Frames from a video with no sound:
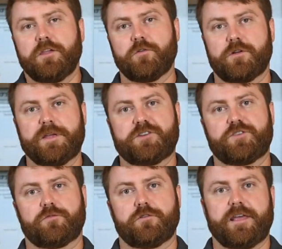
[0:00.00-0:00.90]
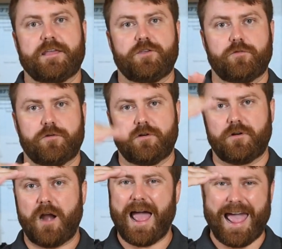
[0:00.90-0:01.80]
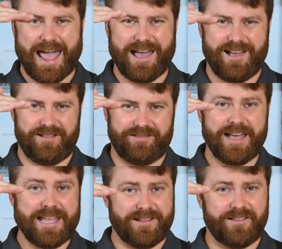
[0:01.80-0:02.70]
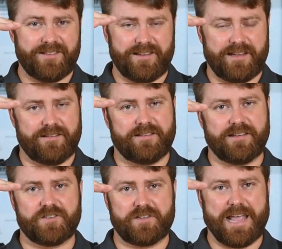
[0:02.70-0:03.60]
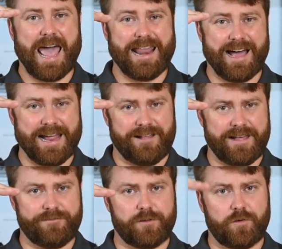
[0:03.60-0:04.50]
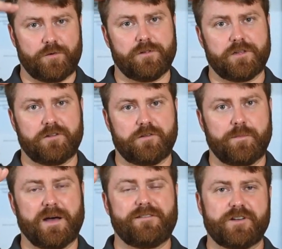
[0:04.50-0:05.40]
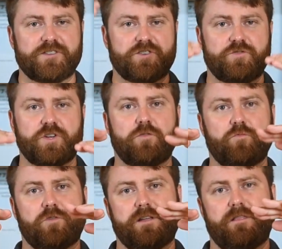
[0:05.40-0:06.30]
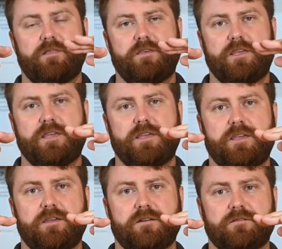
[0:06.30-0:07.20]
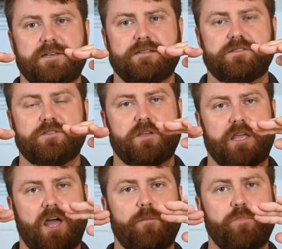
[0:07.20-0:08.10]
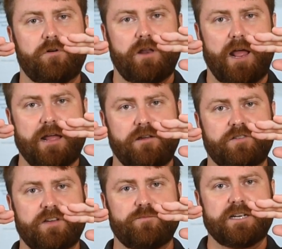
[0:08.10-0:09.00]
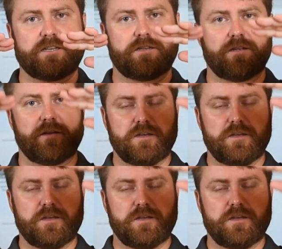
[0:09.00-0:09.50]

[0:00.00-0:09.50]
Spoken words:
You want to make sure that your lens is essentially at eye level or a little above, because you don't want the lens looking upward at your subject.